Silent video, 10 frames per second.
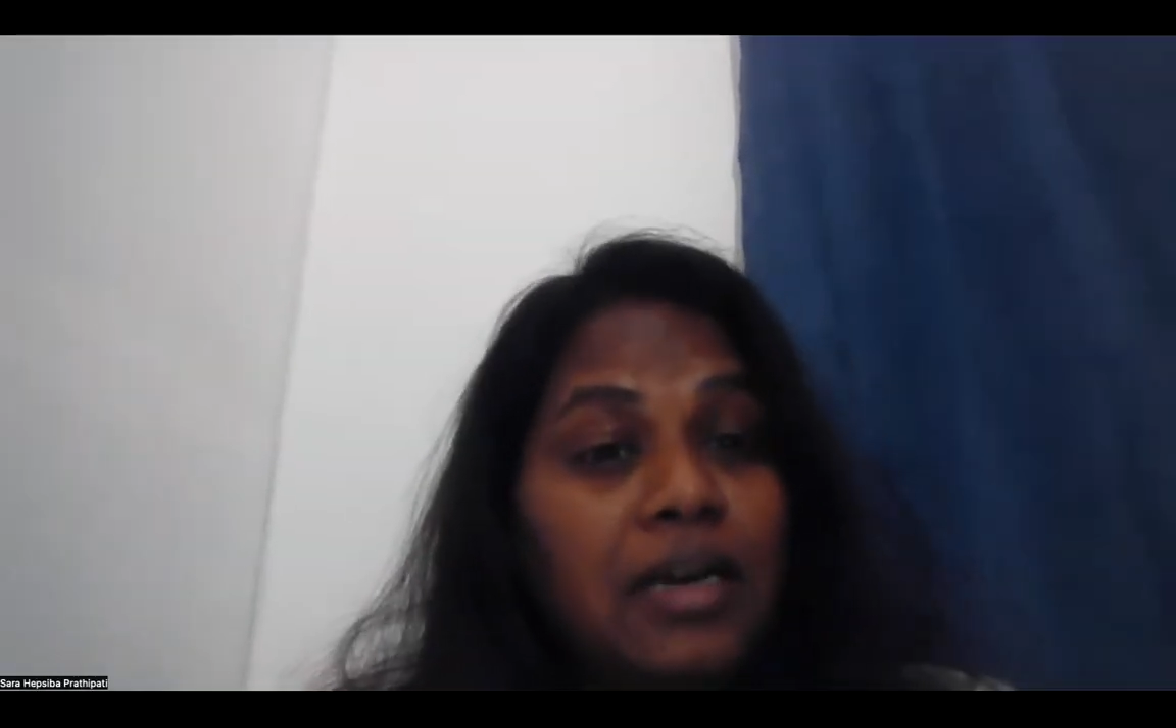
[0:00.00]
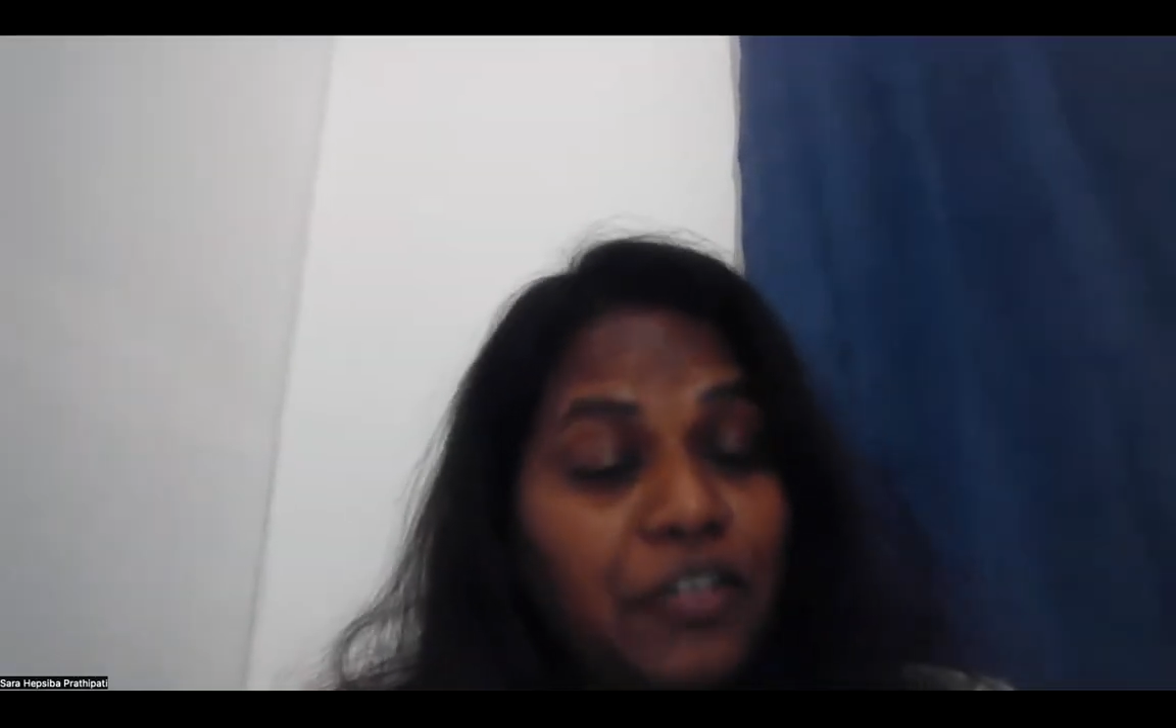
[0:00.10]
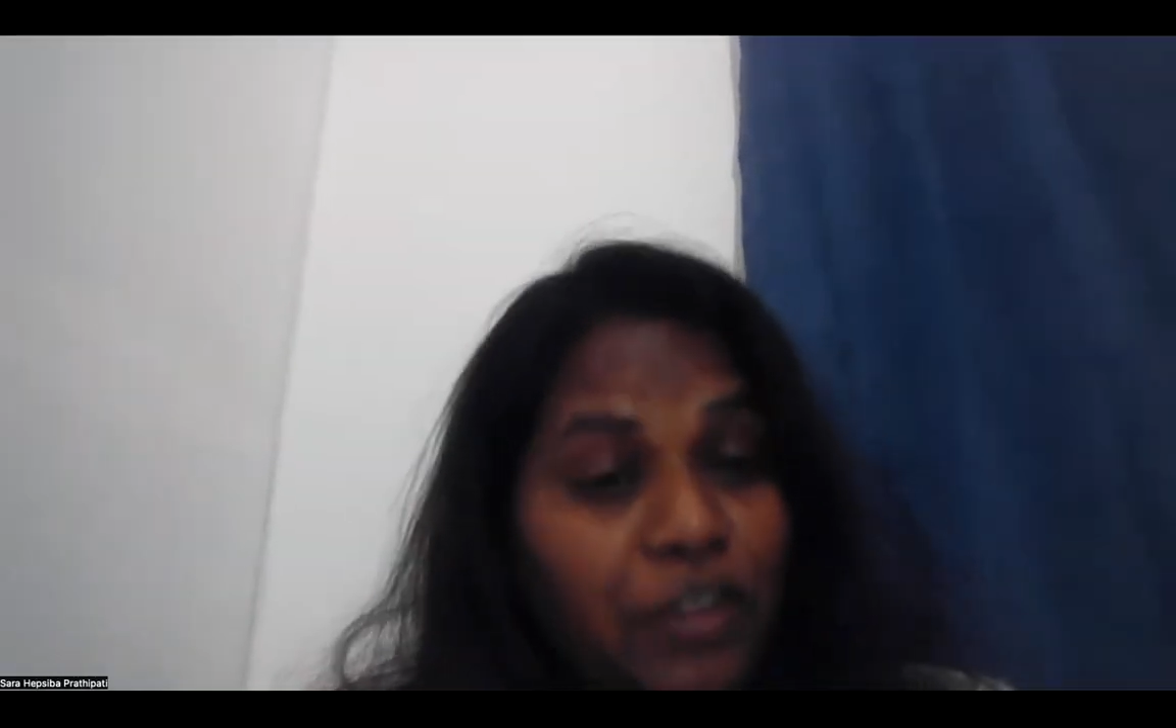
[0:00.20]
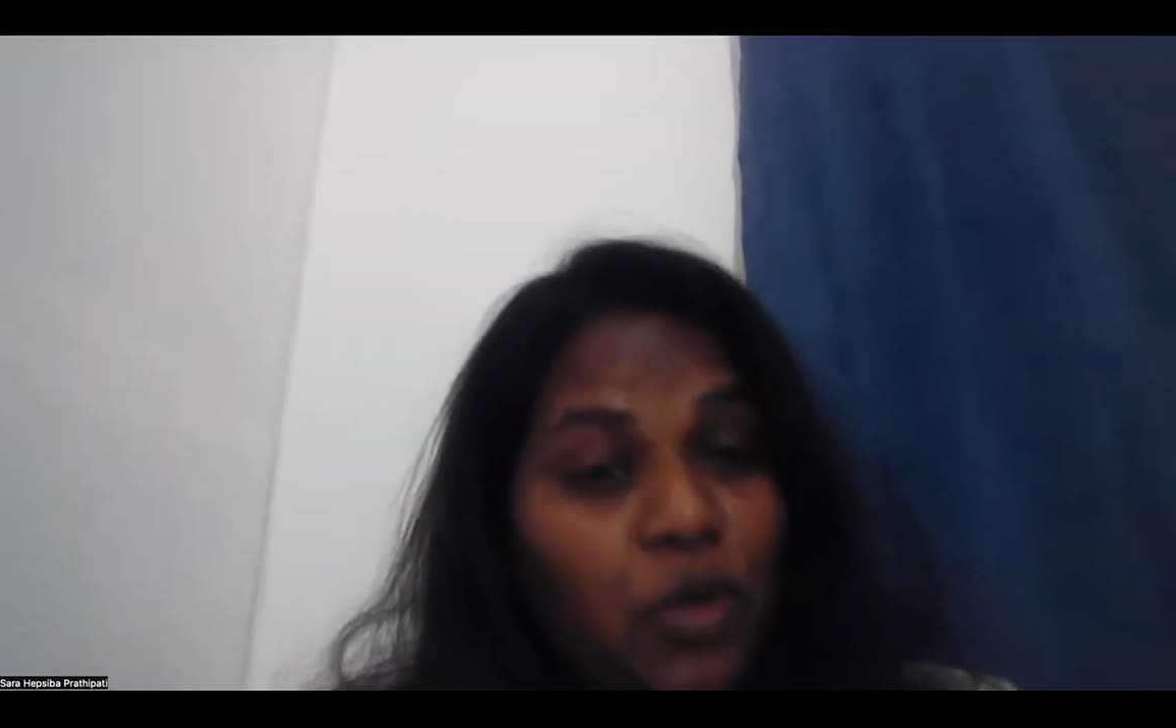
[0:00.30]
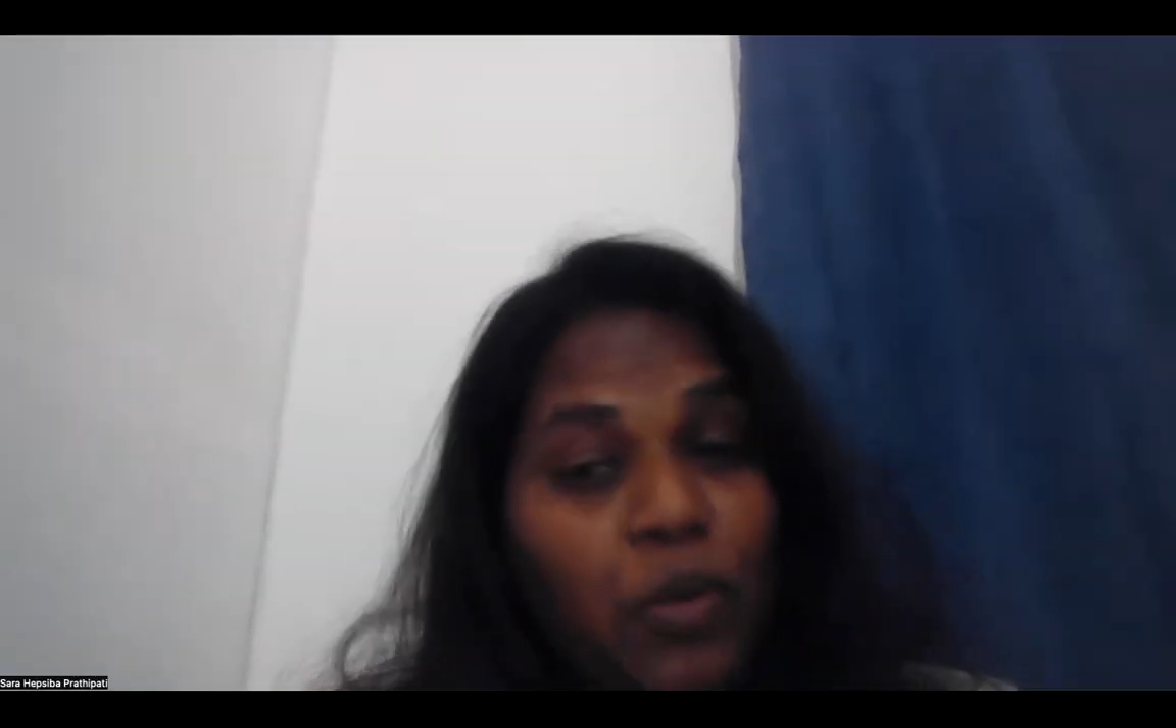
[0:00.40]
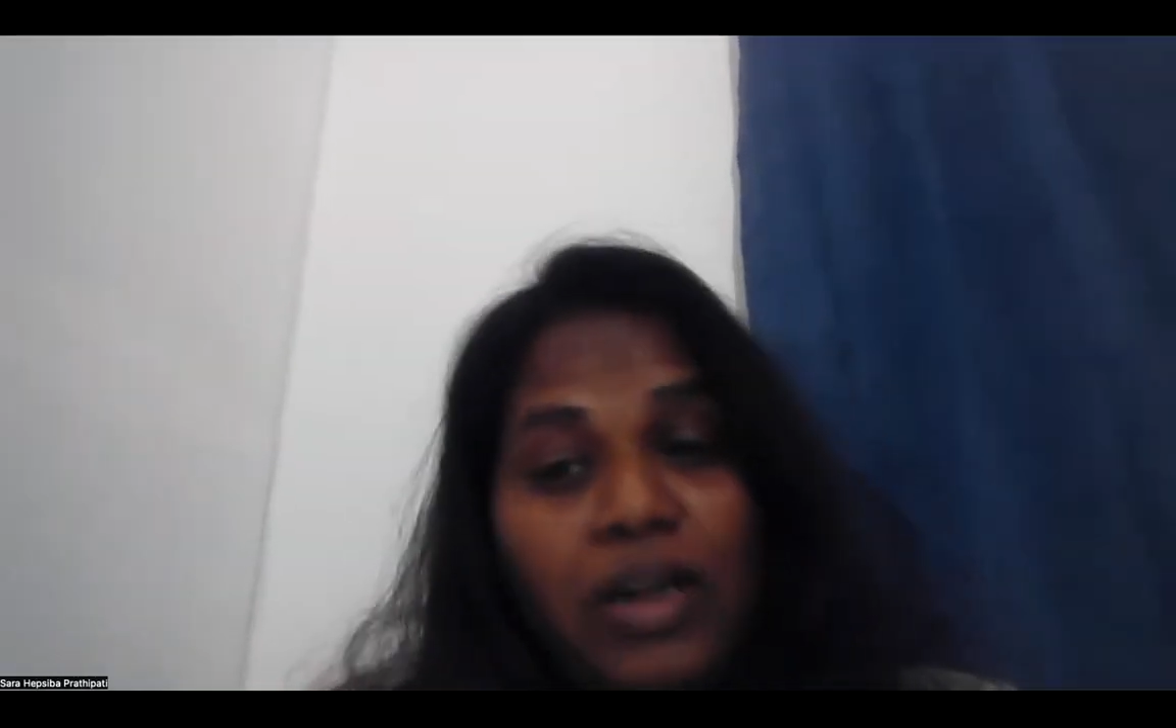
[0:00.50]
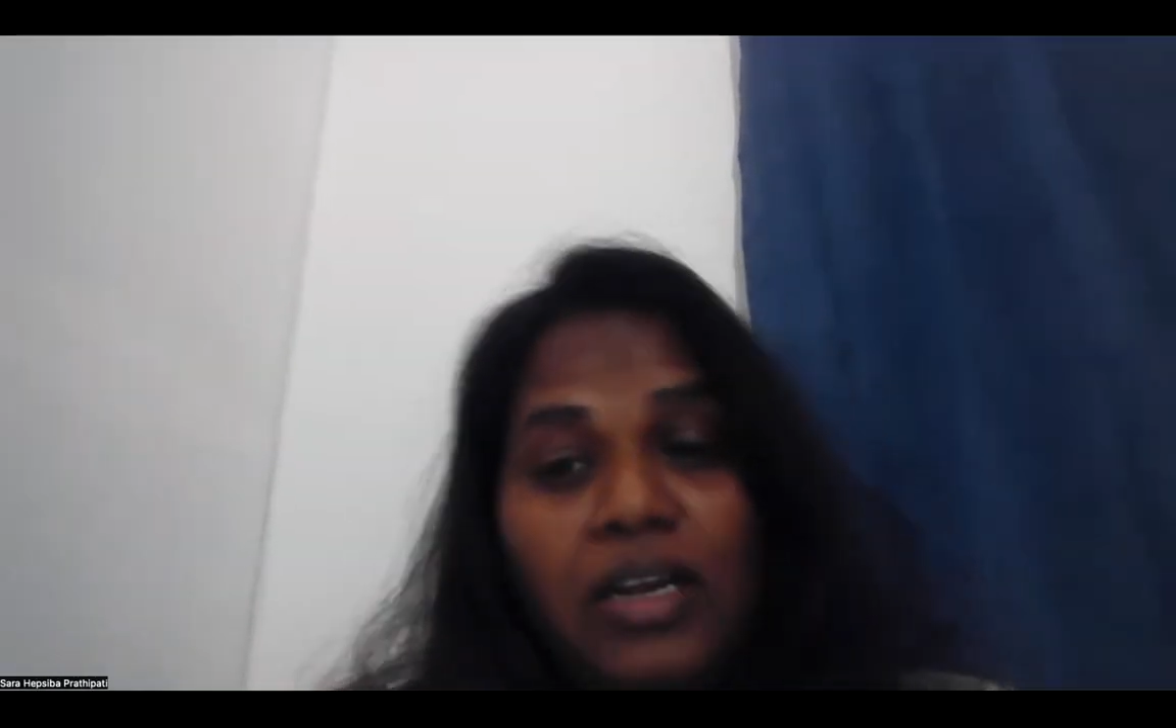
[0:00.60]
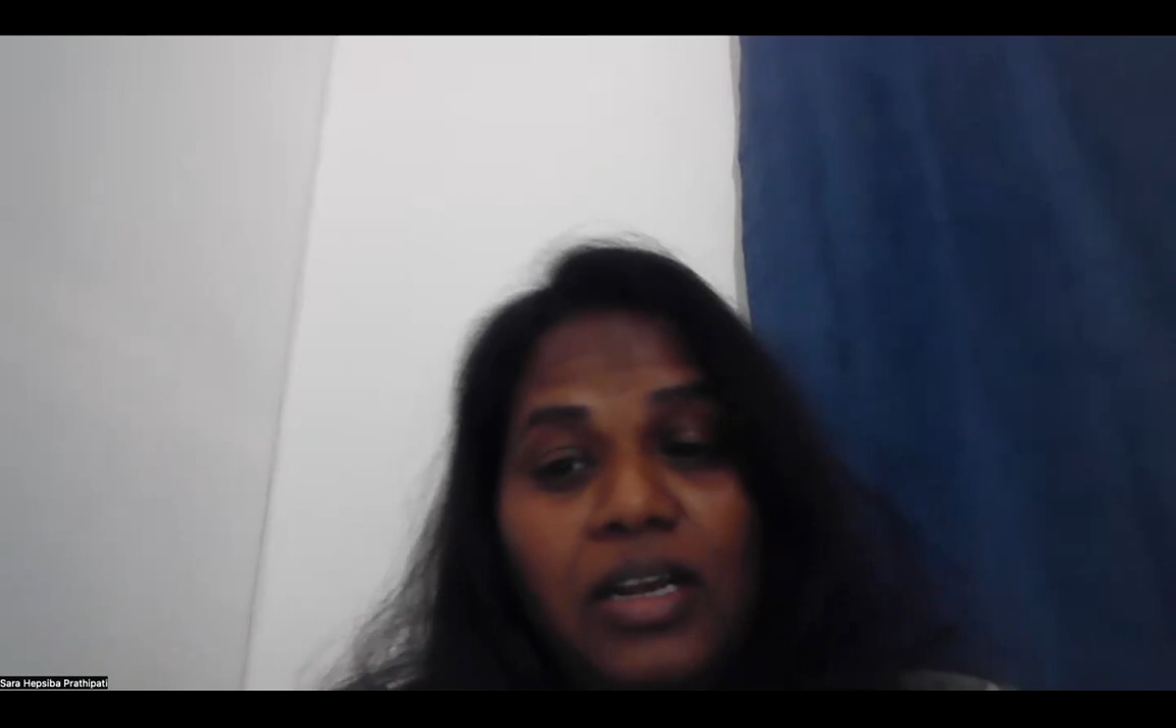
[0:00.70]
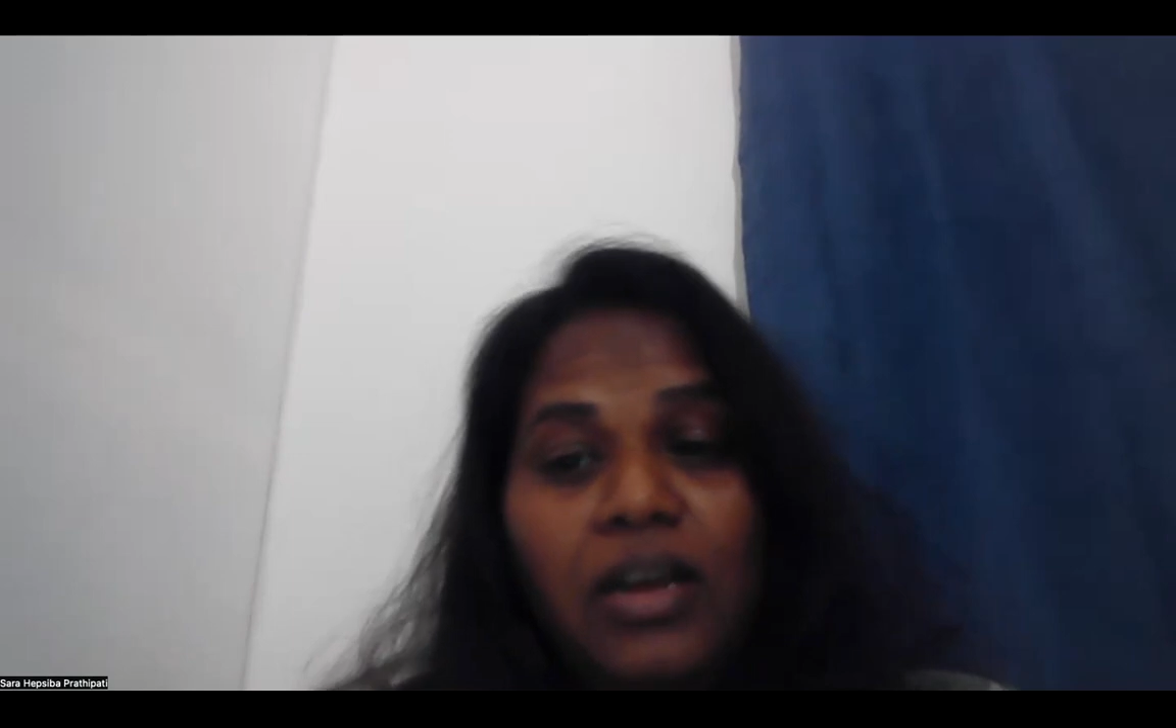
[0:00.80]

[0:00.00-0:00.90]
if required,